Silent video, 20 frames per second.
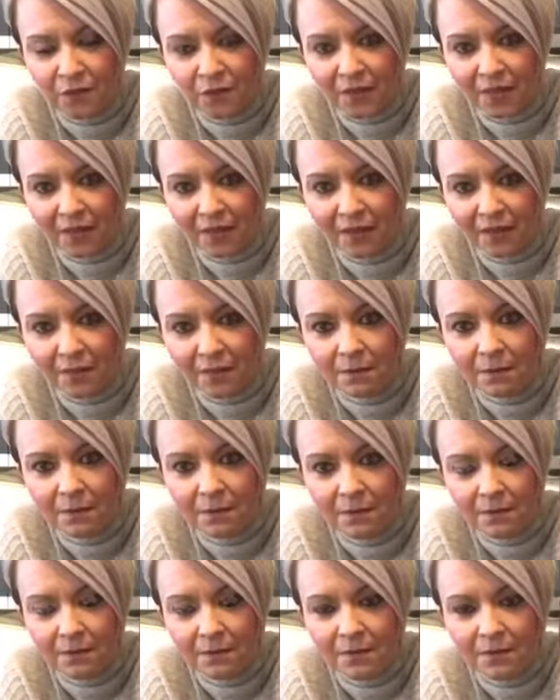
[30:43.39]

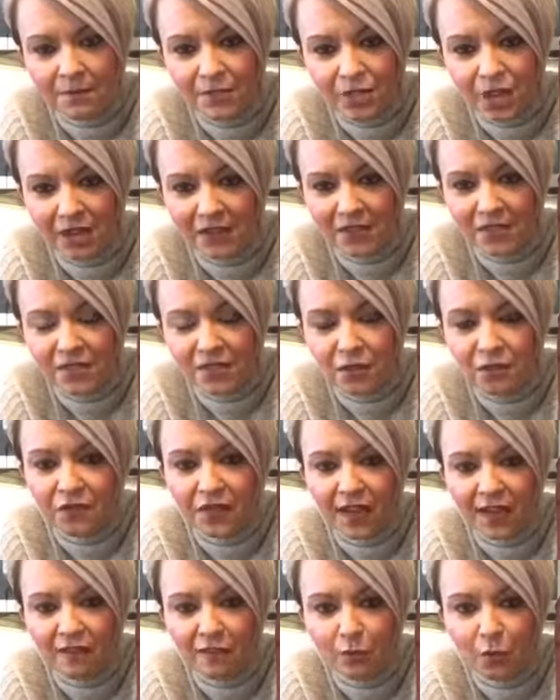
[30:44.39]
John and Sophie
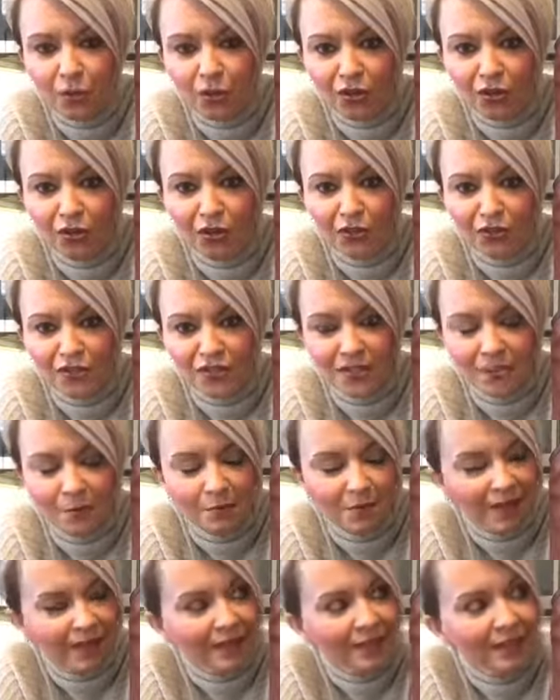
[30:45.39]
have more clothes than
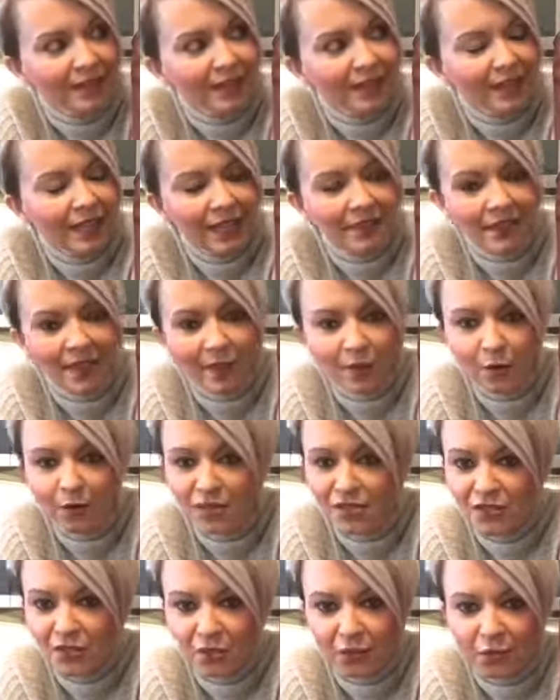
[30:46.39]
me, and they
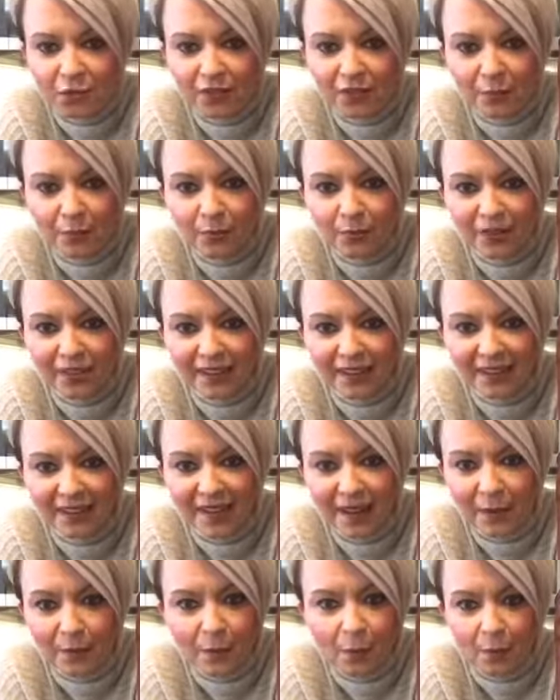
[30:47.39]
always look really pretty, and
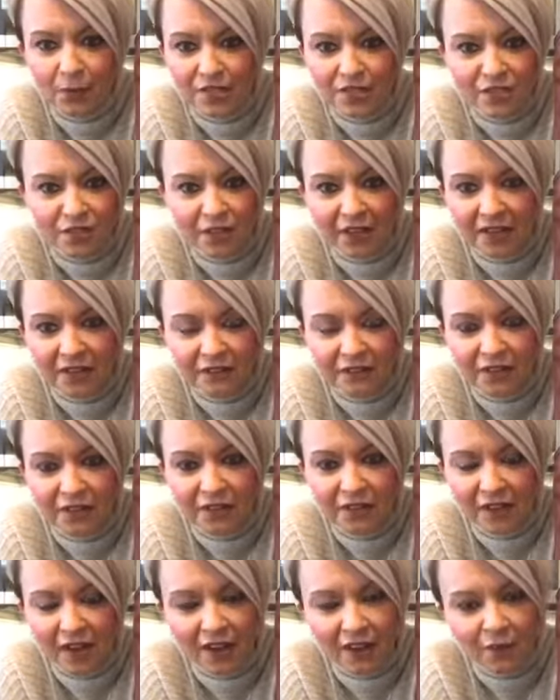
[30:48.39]
I'm always trying to
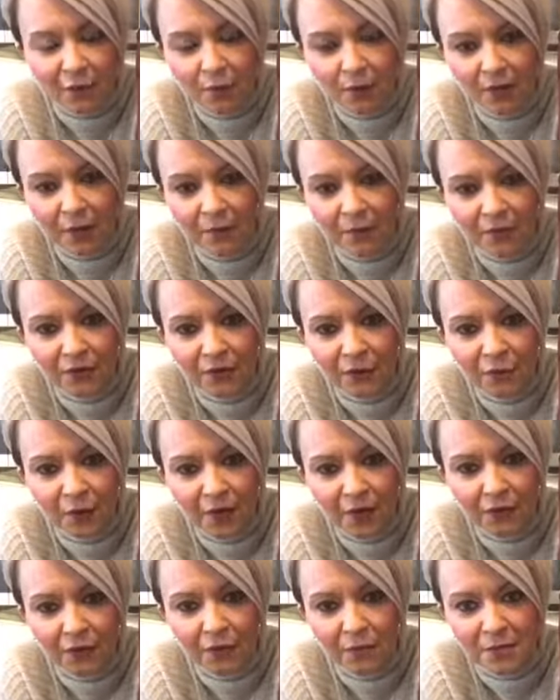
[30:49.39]
figure out what I'm going to
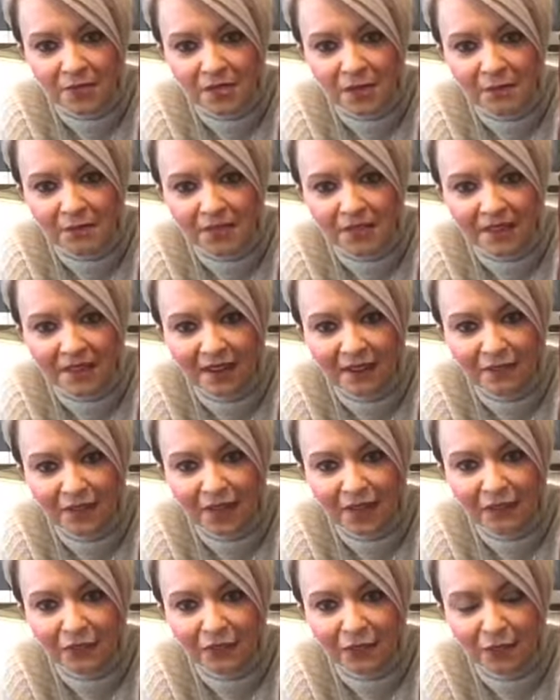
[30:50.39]
wear from something that I've
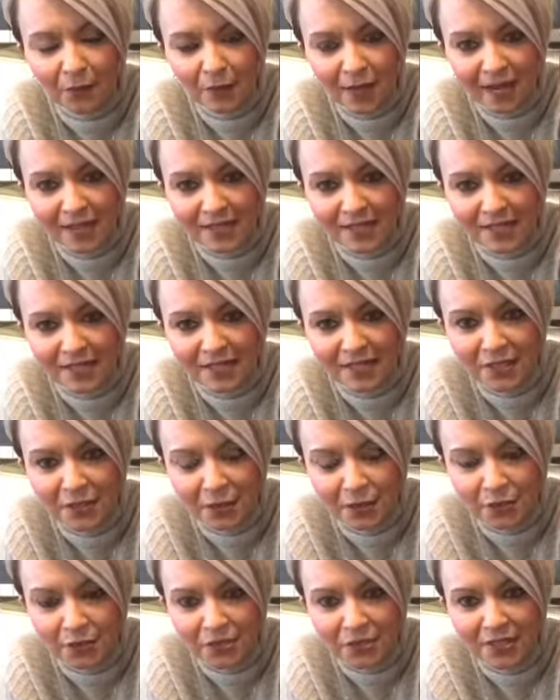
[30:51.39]
had for the past 10
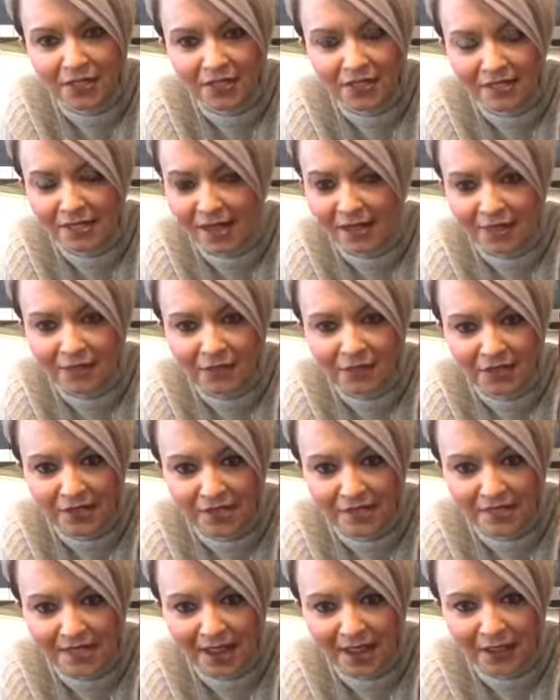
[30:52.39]
years, and it's not even in
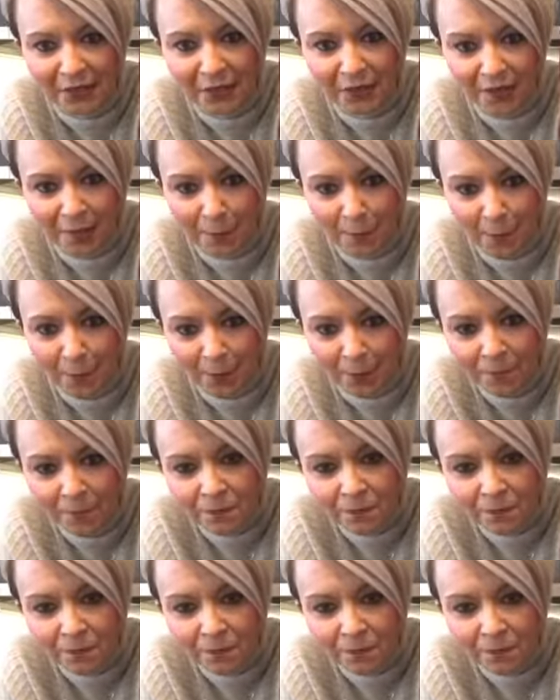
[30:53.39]
style anymore.